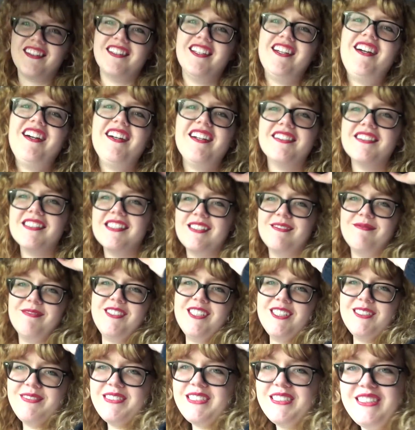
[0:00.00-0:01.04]
learn
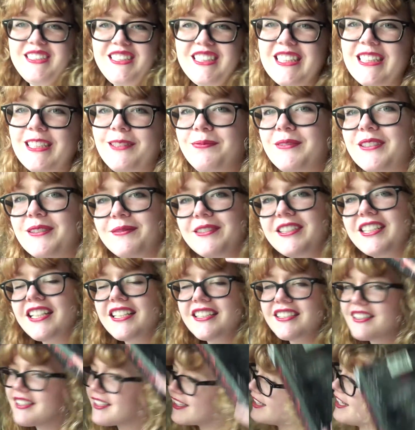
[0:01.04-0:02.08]
more about Jasper,
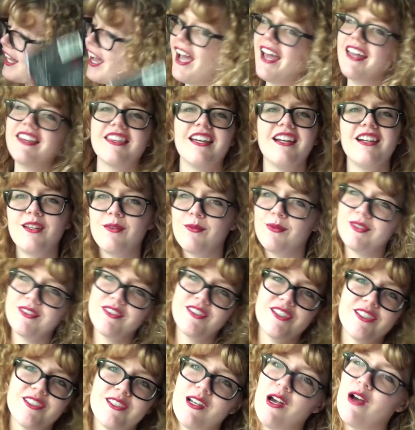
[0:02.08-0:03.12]
because I thought he was
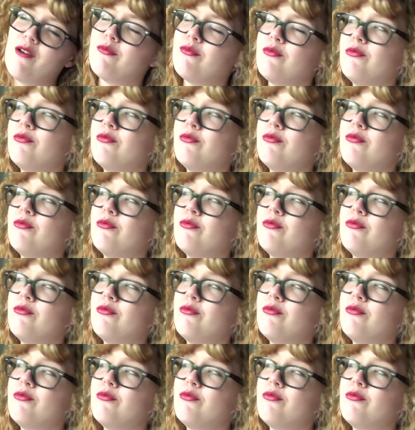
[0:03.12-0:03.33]
just a